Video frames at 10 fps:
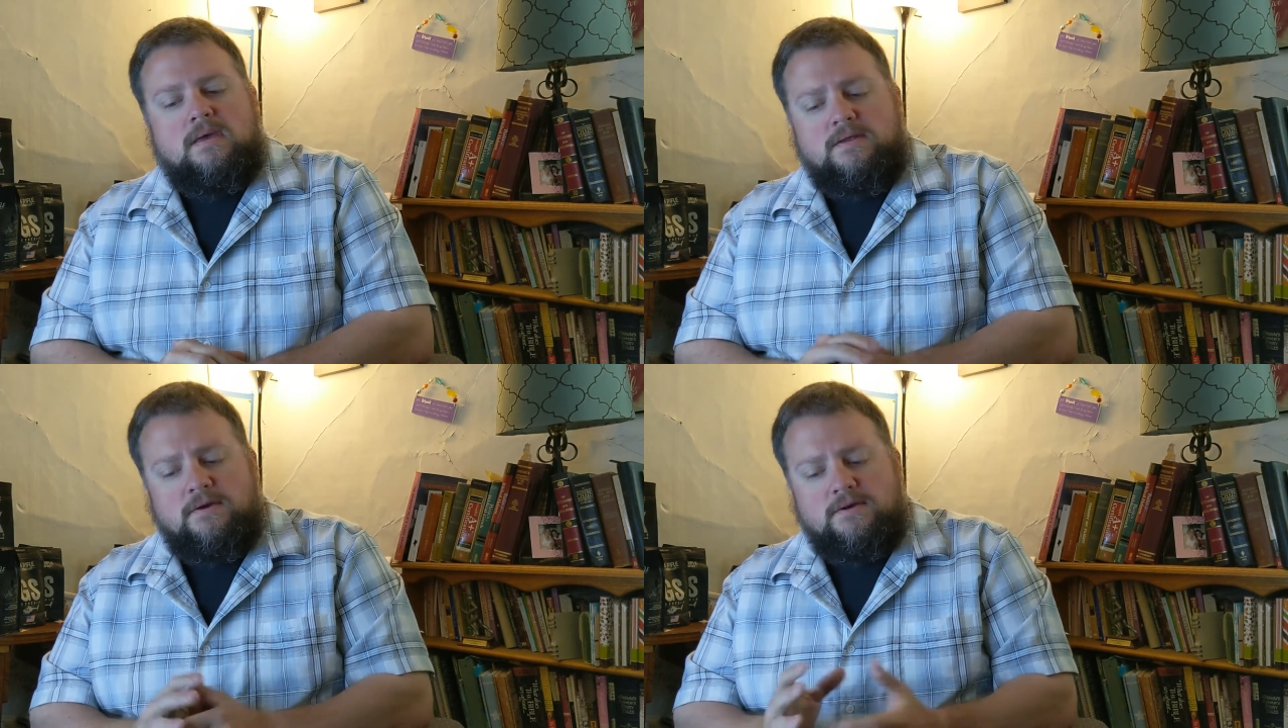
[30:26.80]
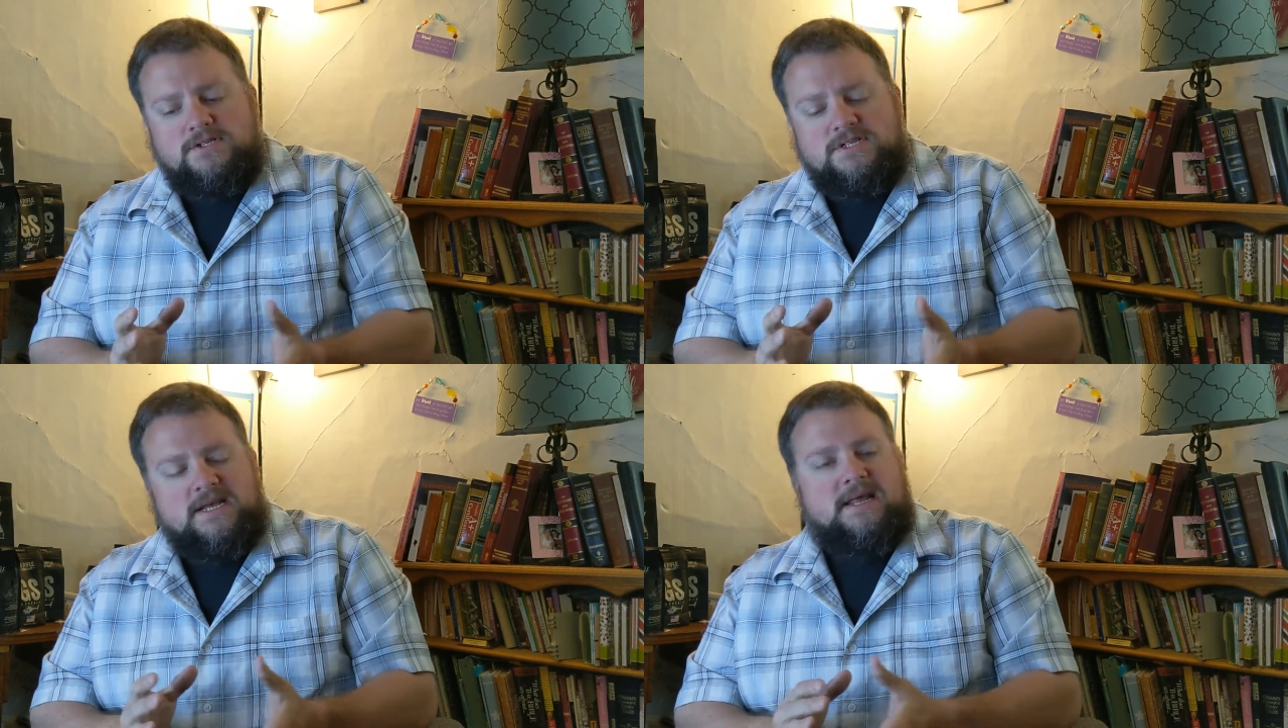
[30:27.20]
in your
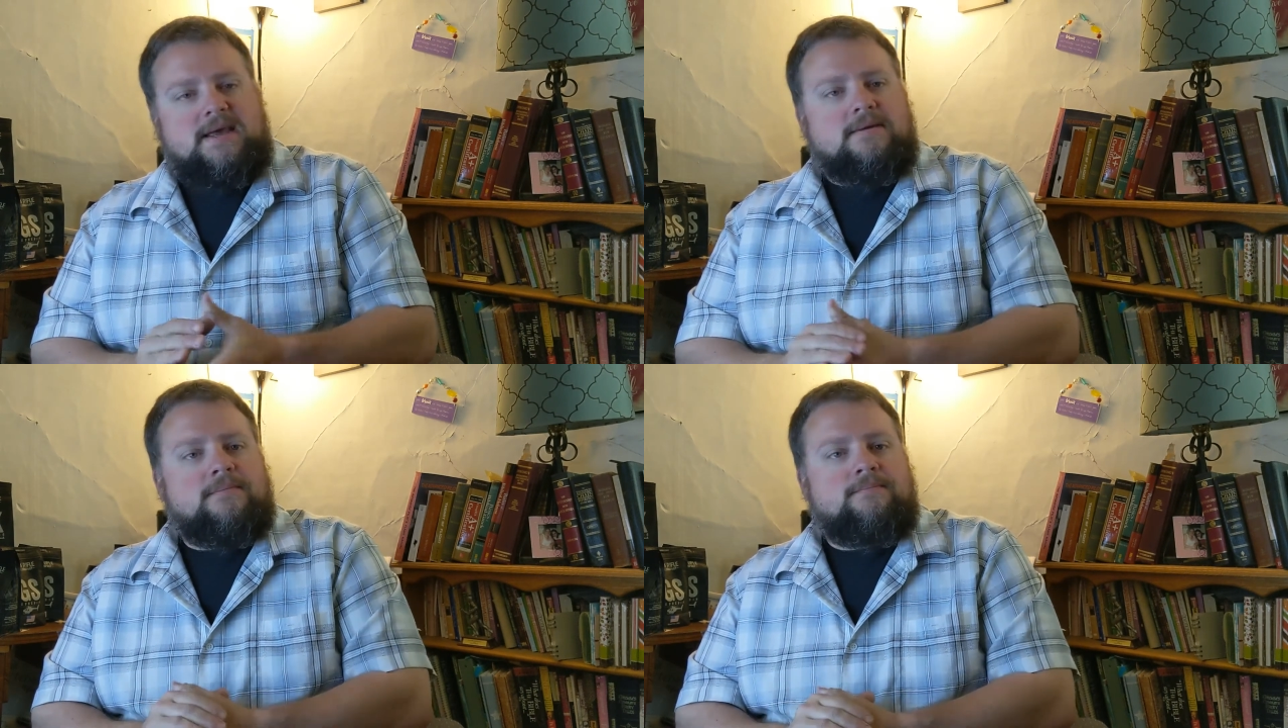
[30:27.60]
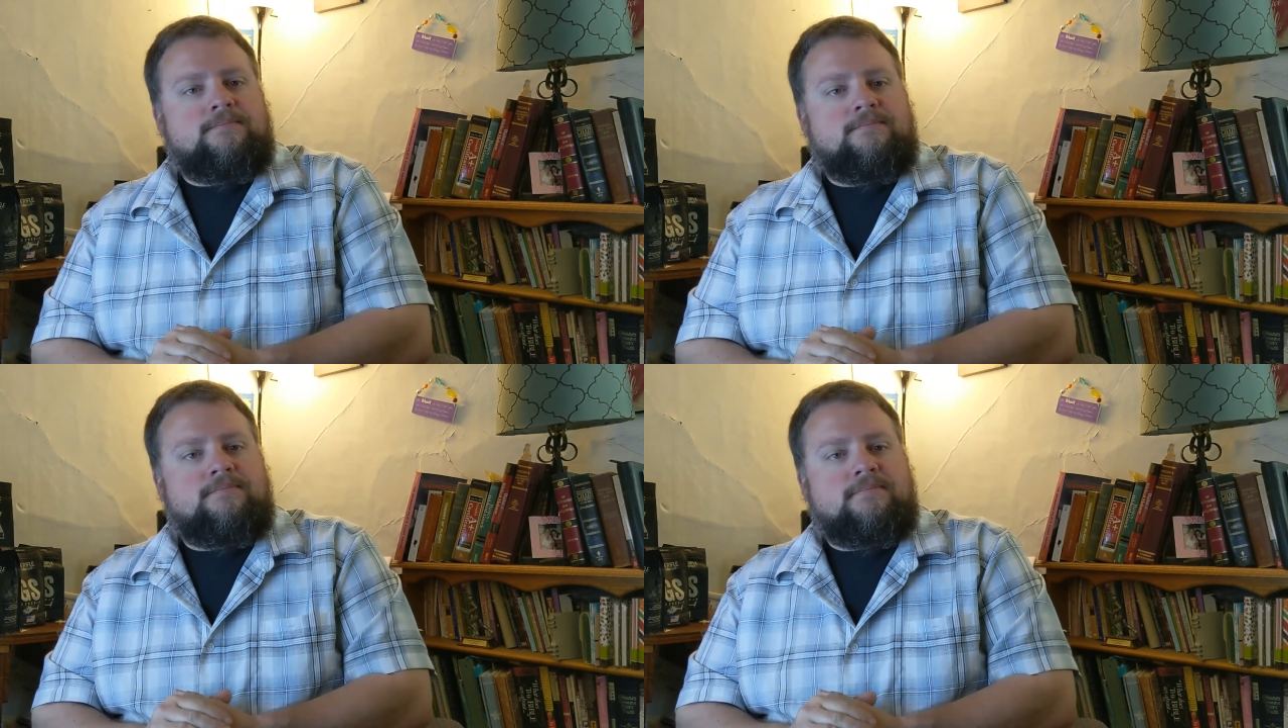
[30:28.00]
city,
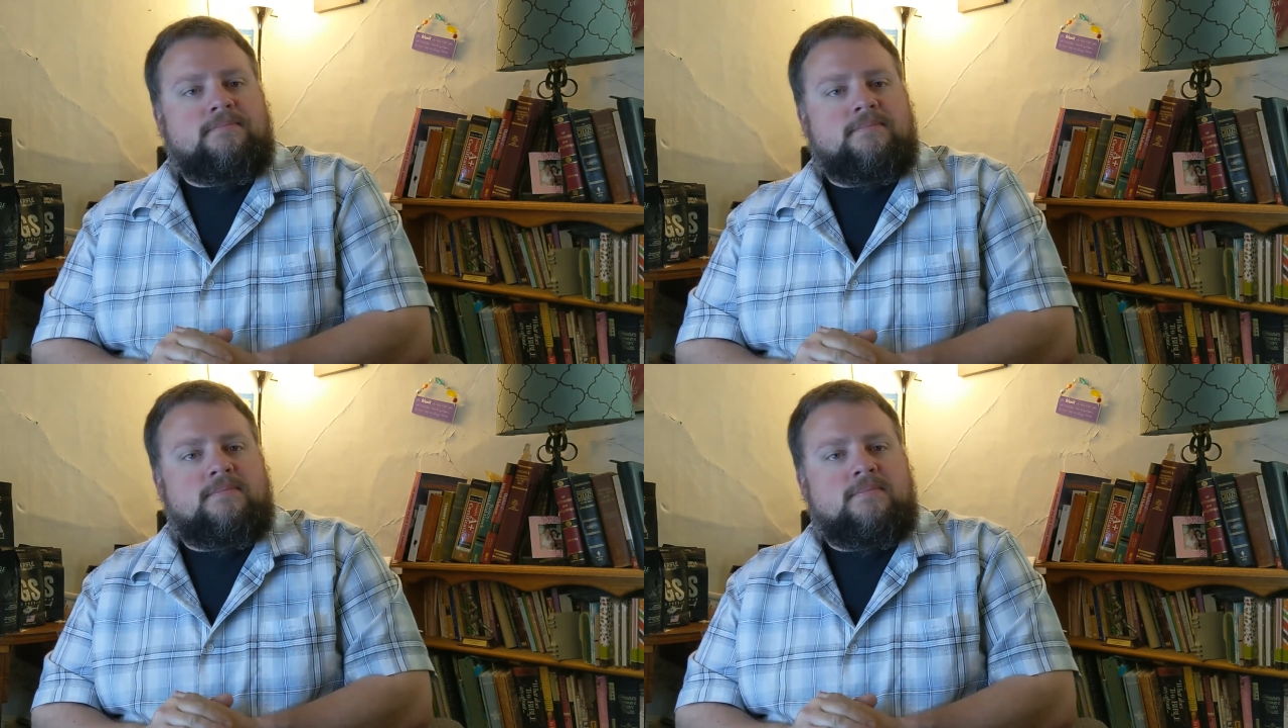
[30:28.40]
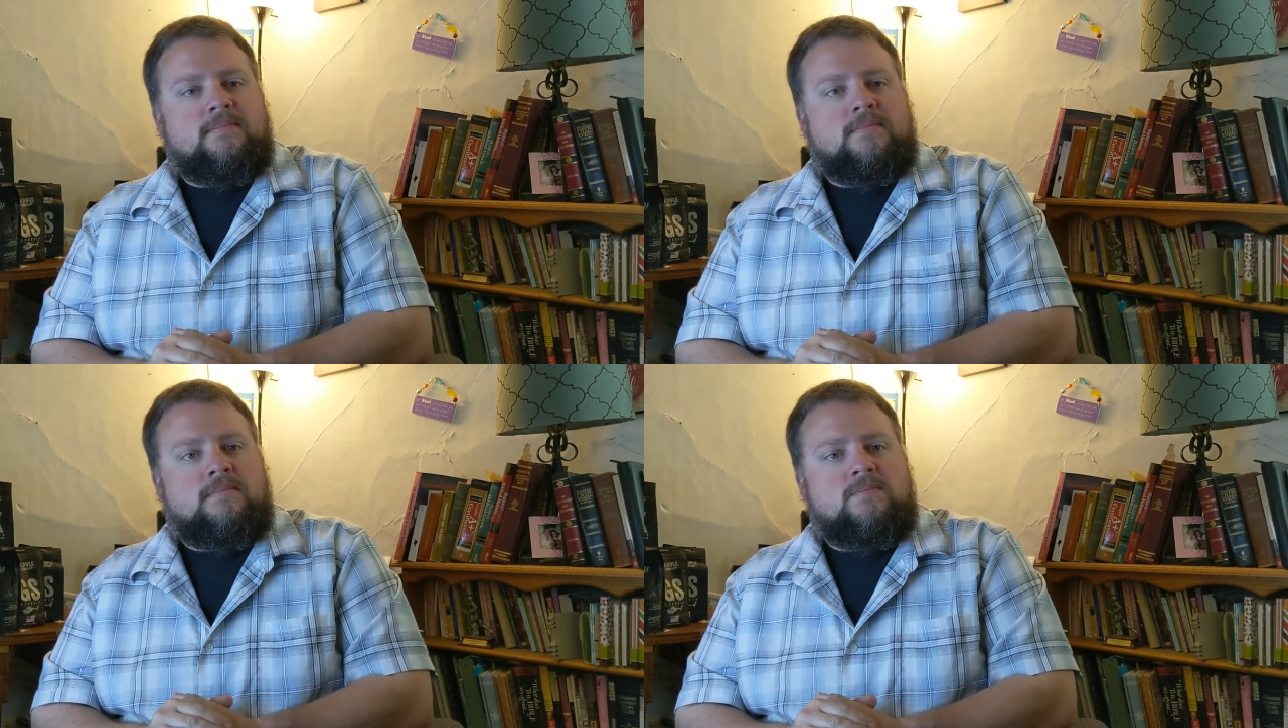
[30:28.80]

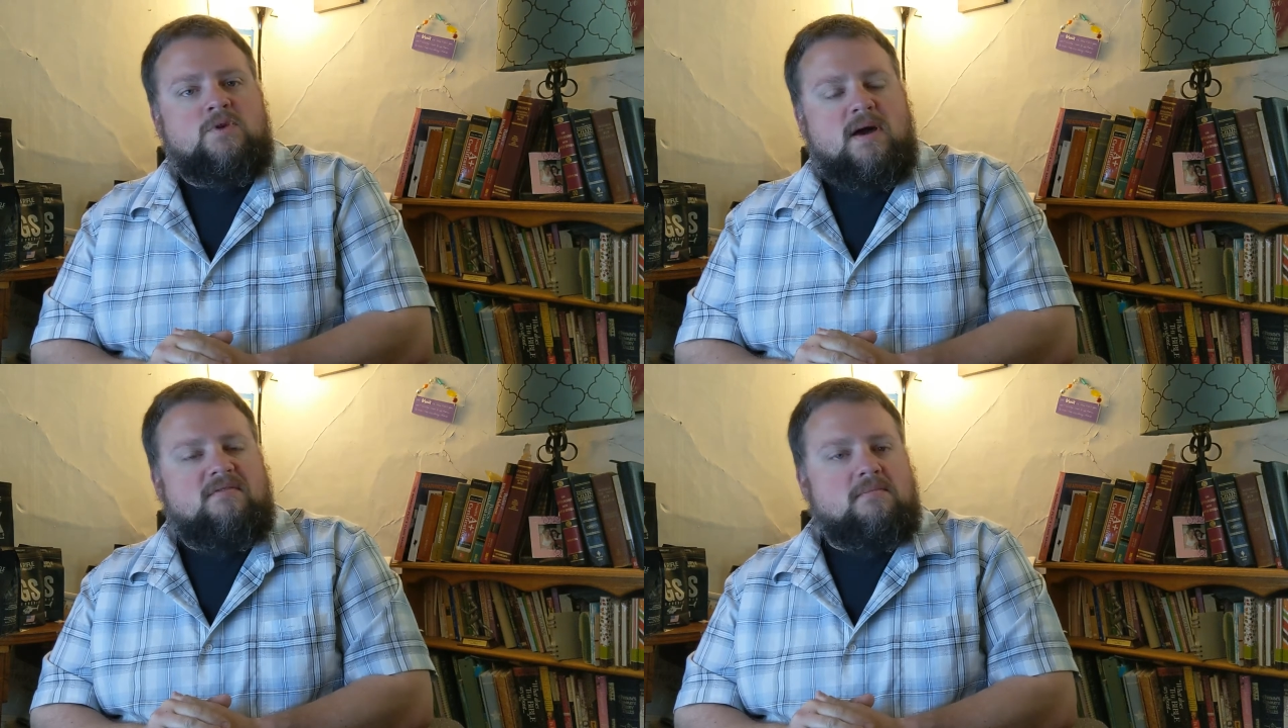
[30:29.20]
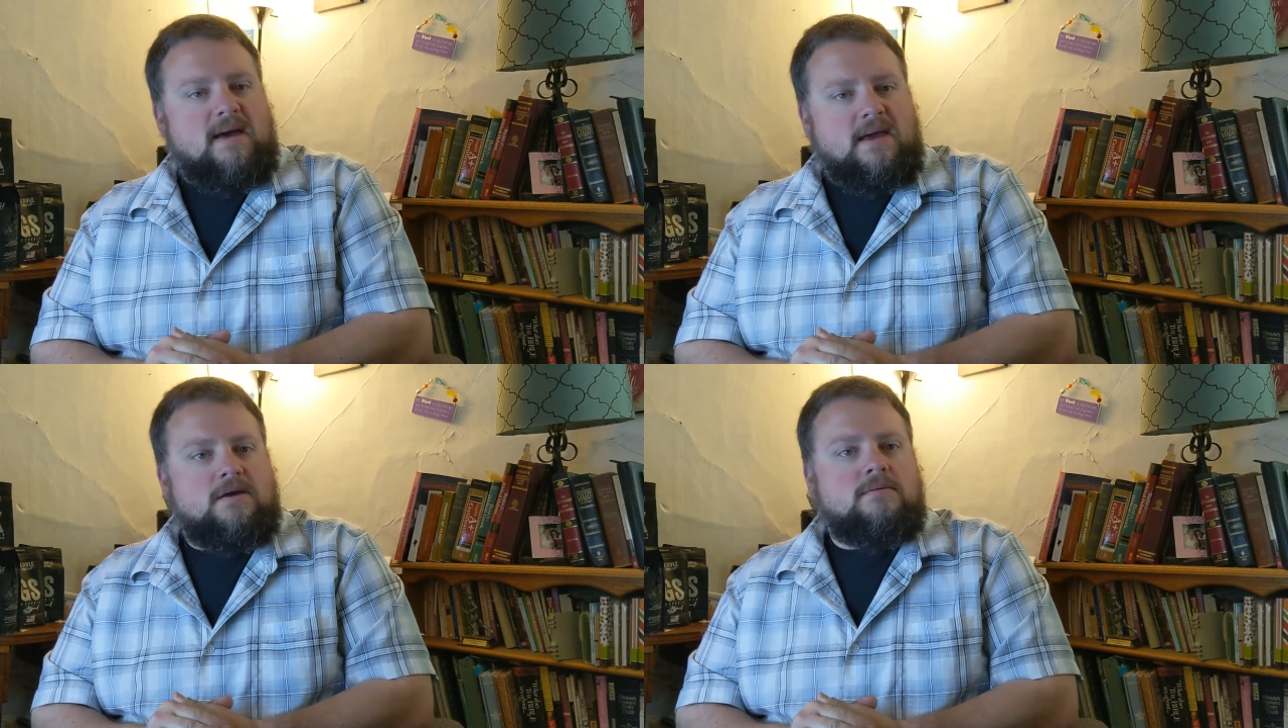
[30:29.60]
you have a
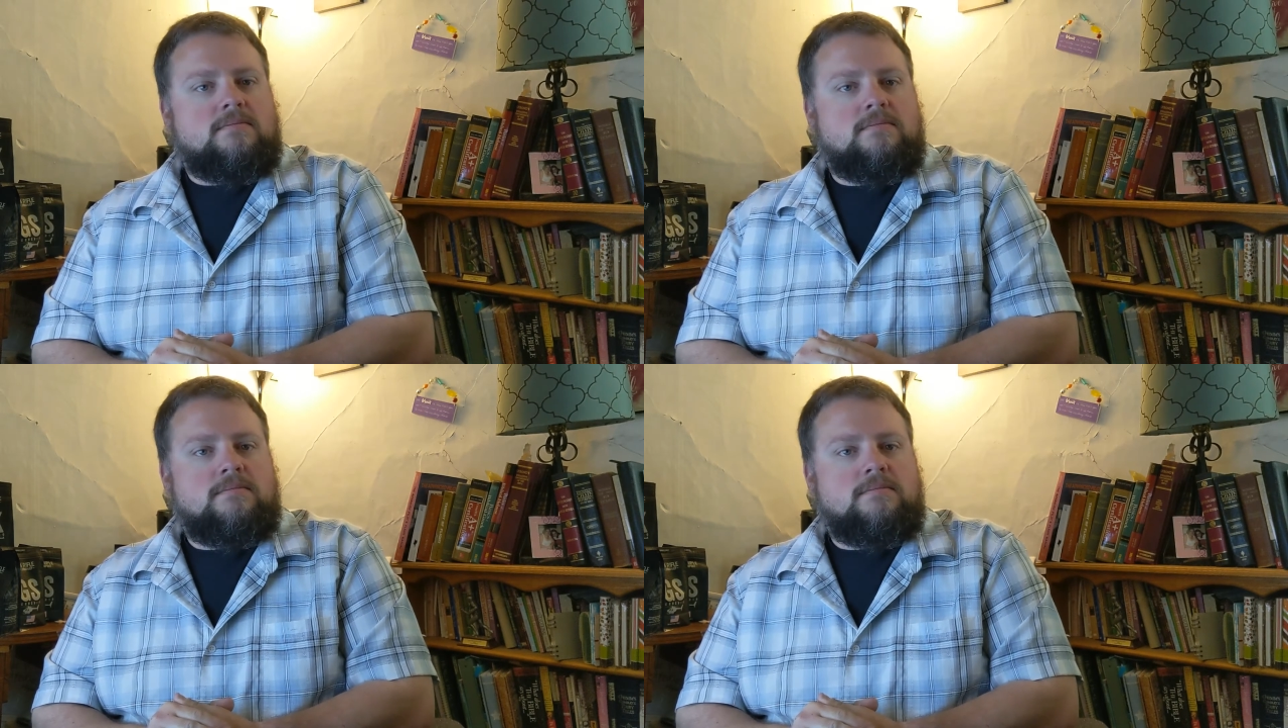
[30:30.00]
mayor.